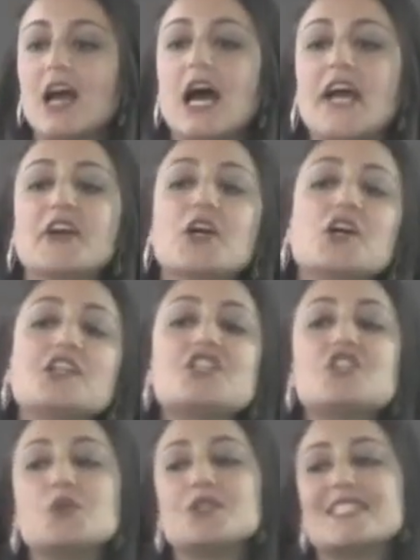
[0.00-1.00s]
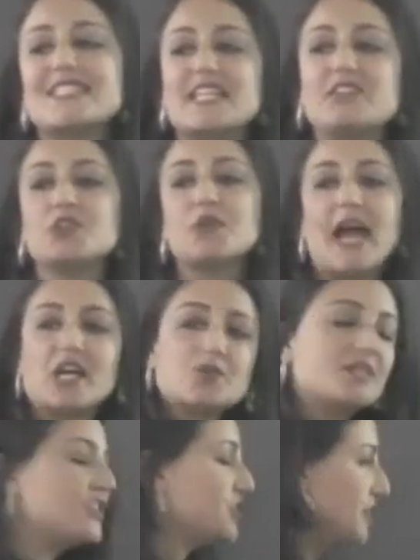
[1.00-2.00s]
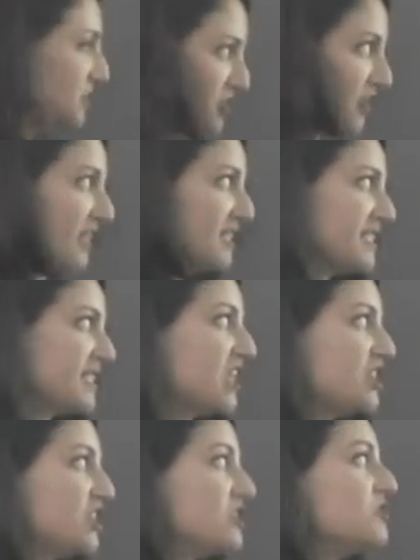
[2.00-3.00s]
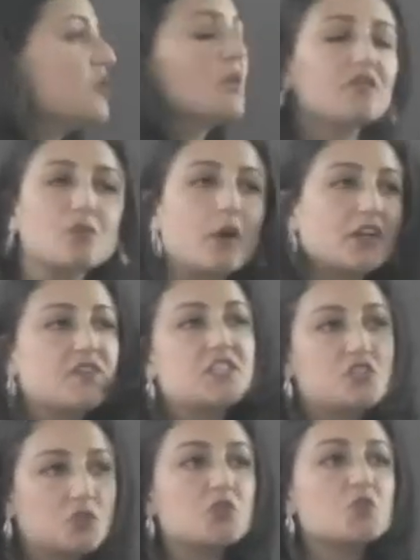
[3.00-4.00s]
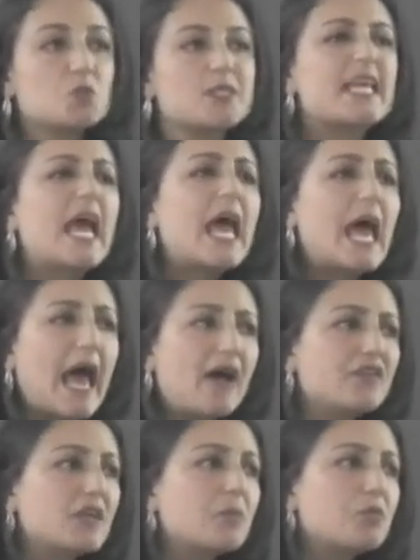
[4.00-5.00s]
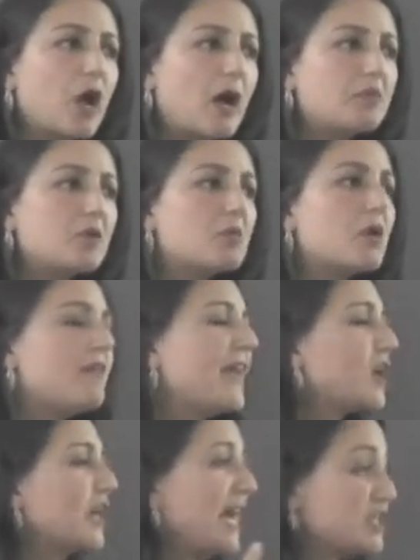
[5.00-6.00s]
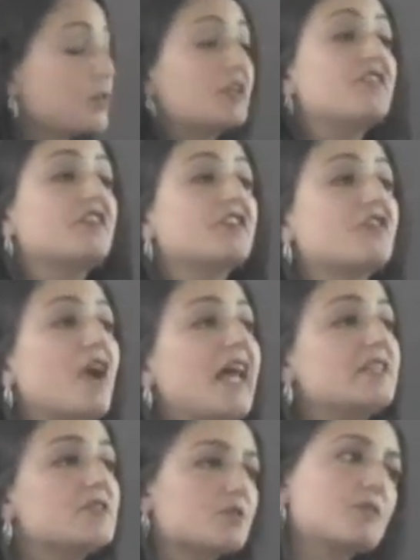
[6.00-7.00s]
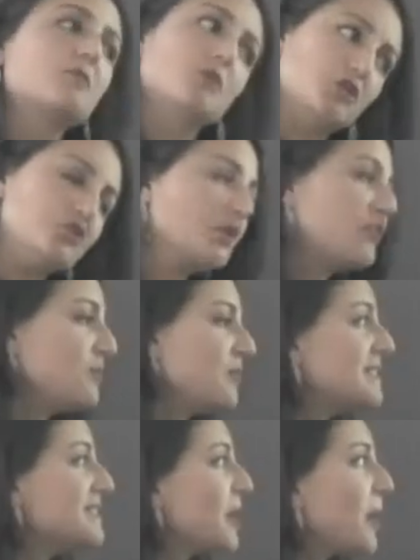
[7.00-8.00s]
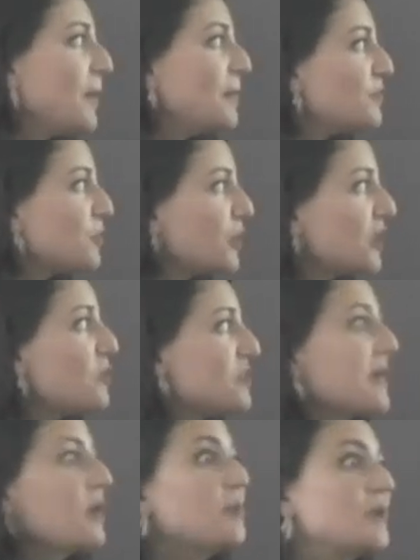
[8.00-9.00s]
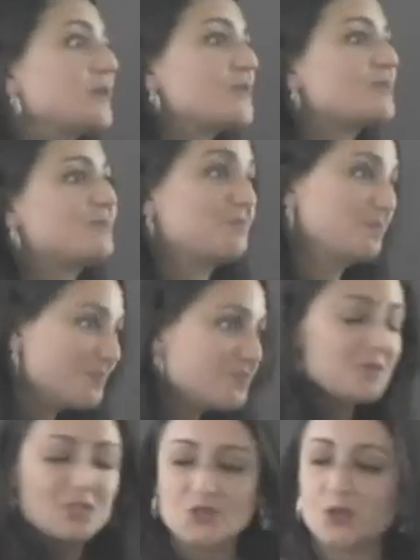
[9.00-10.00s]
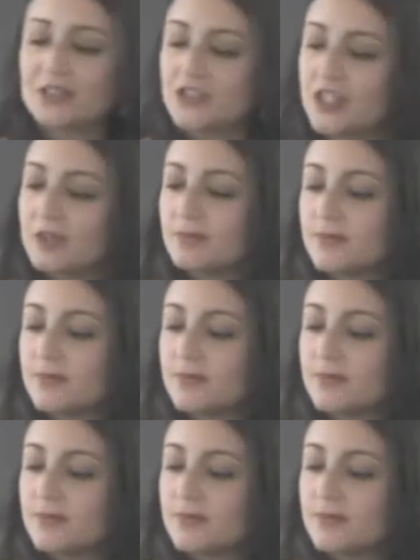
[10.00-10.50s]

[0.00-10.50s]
I encouraged students to interact with each other during discussions. So if one of the students was having a problem, they could ask one of their friends, "Could you give me what do you think about this question?"